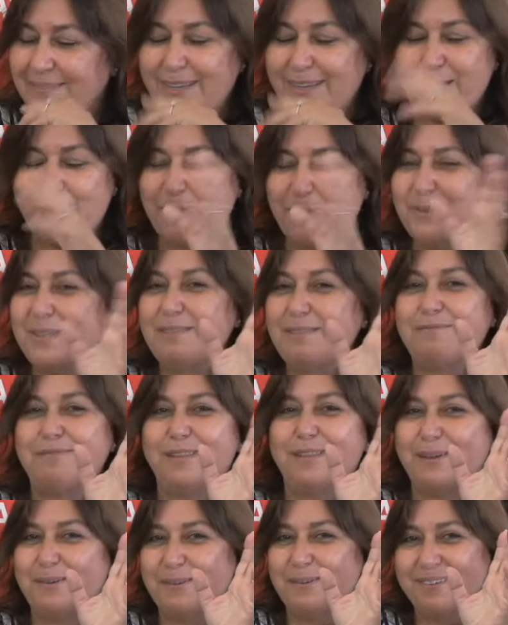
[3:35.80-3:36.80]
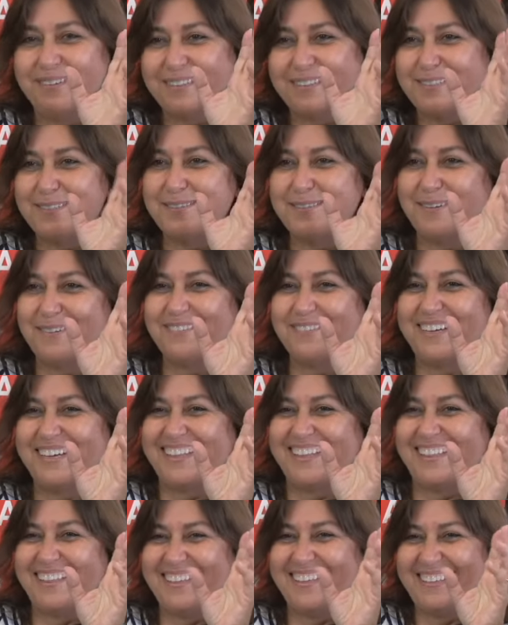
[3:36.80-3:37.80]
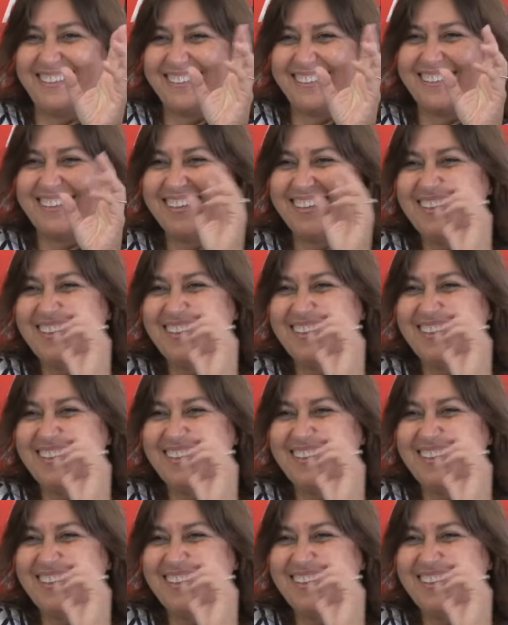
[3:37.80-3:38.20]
go with the flow. It's not good.